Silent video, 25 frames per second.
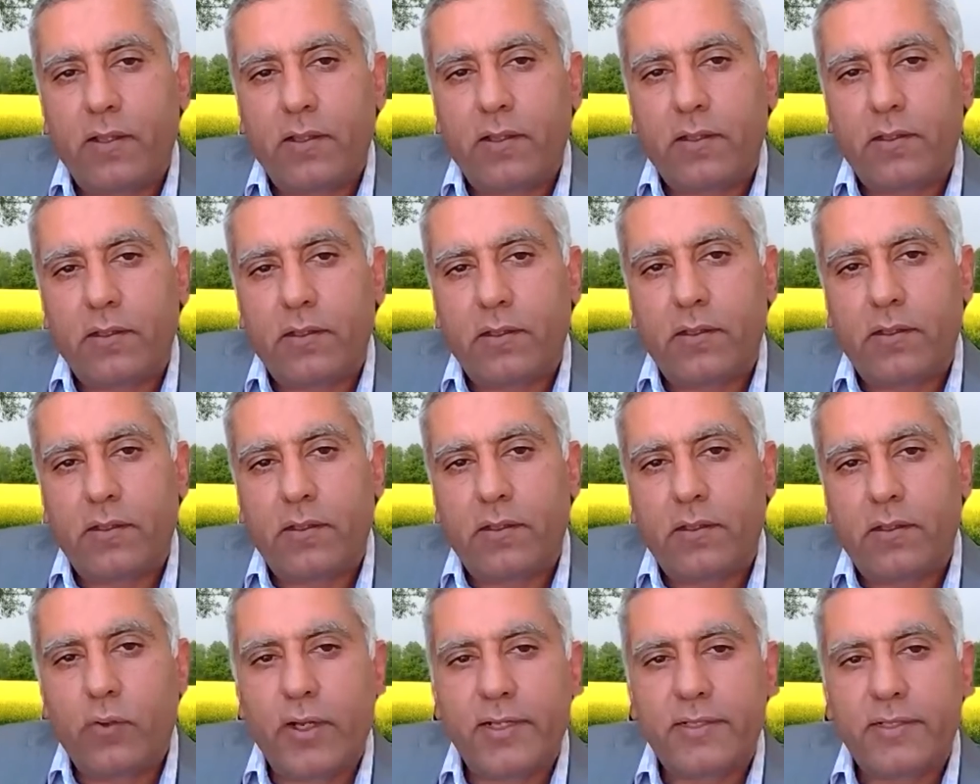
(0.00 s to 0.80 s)

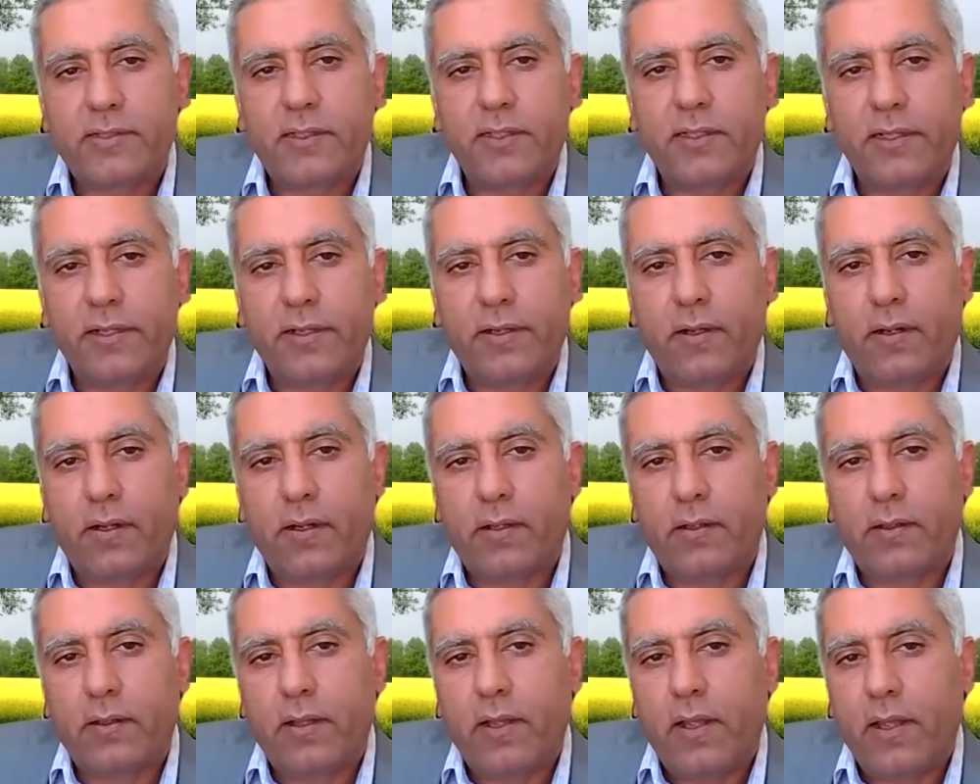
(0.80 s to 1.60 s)
US in
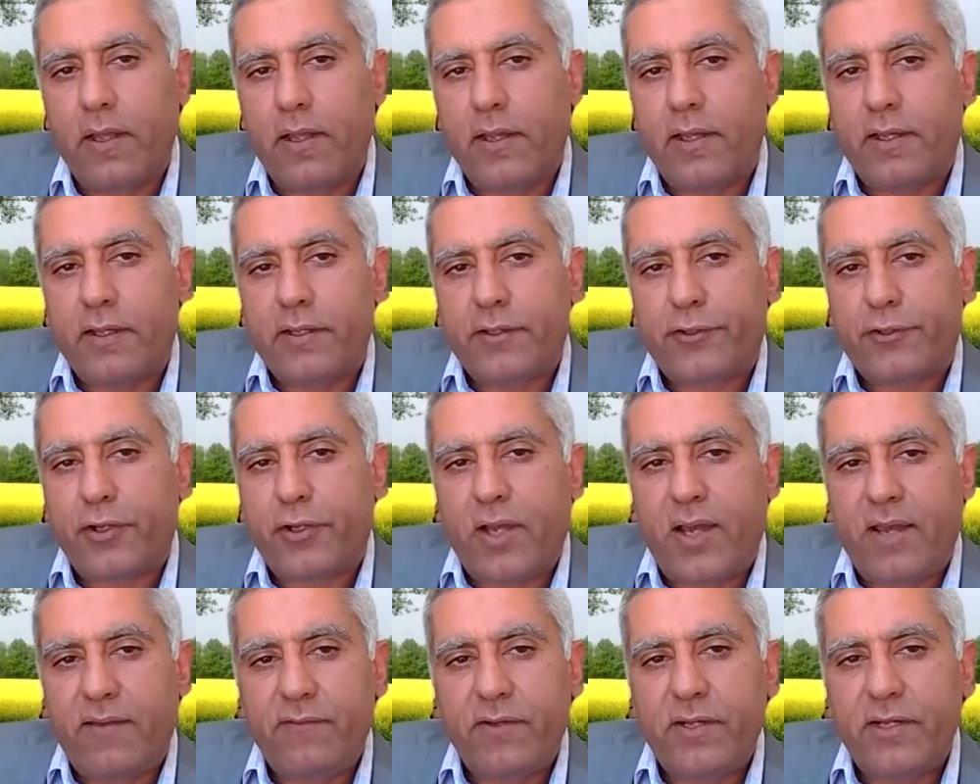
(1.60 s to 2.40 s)
Iran.
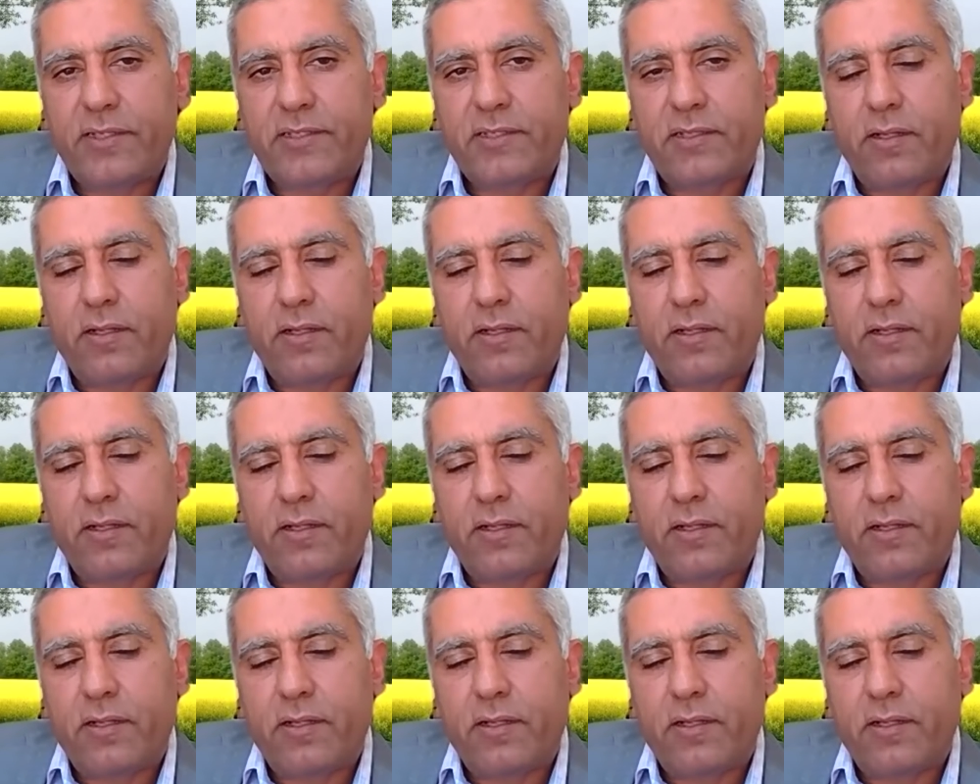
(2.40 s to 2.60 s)
Travelers,